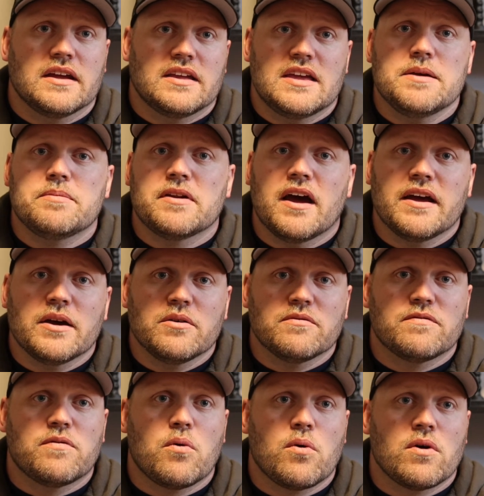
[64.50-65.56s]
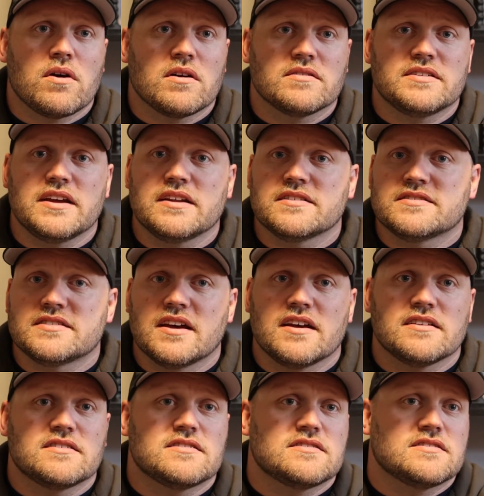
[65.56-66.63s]
Keep an eye out for data
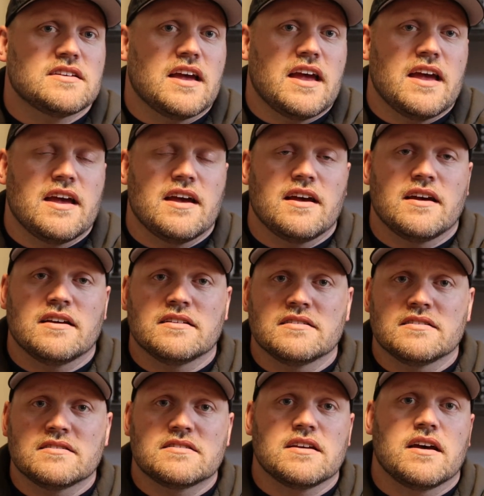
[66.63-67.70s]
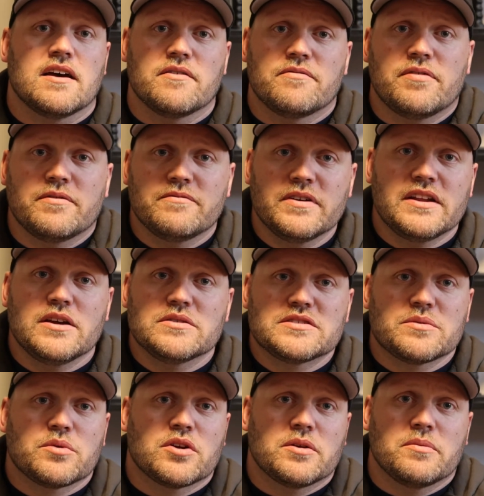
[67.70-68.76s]
sets and fun videos
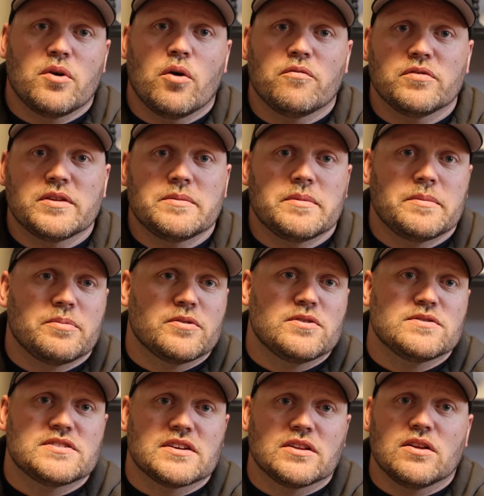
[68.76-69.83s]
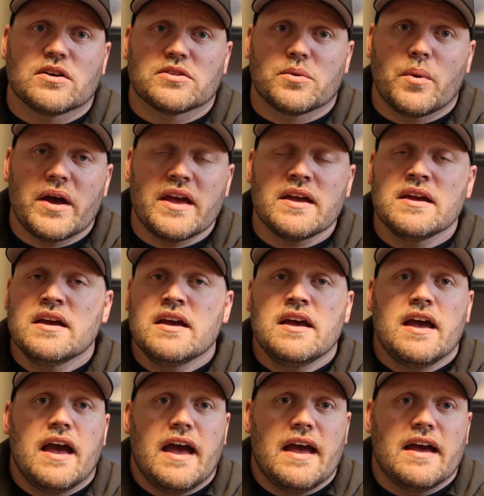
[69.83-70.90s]
that we're going to hopefully be producing along the way.
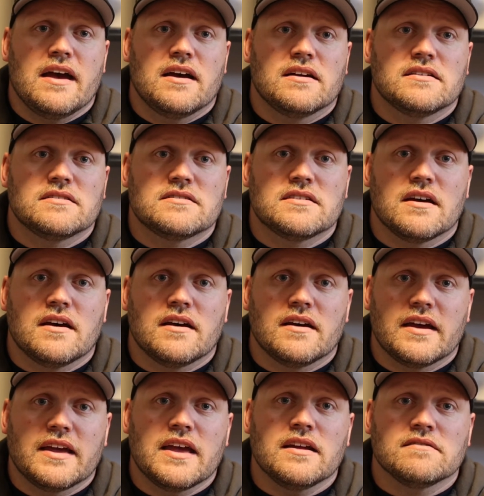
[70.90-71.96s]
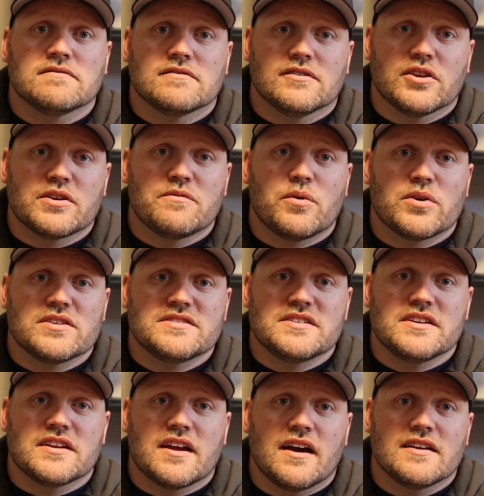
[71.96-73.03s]
And again, looking forward to
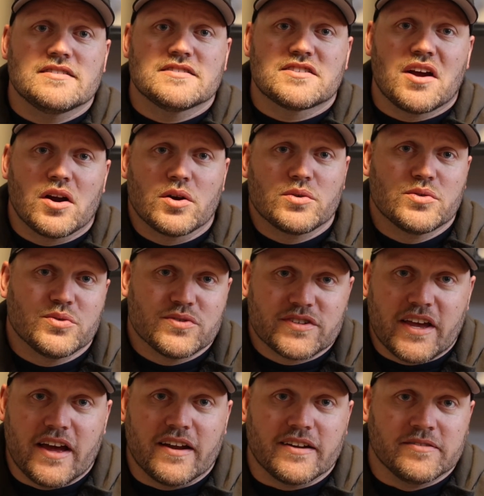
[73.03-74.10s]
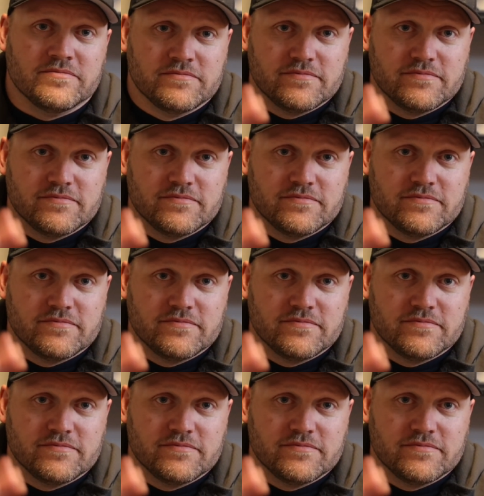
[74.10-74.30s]
seeing you guys as Carto Tours Canada.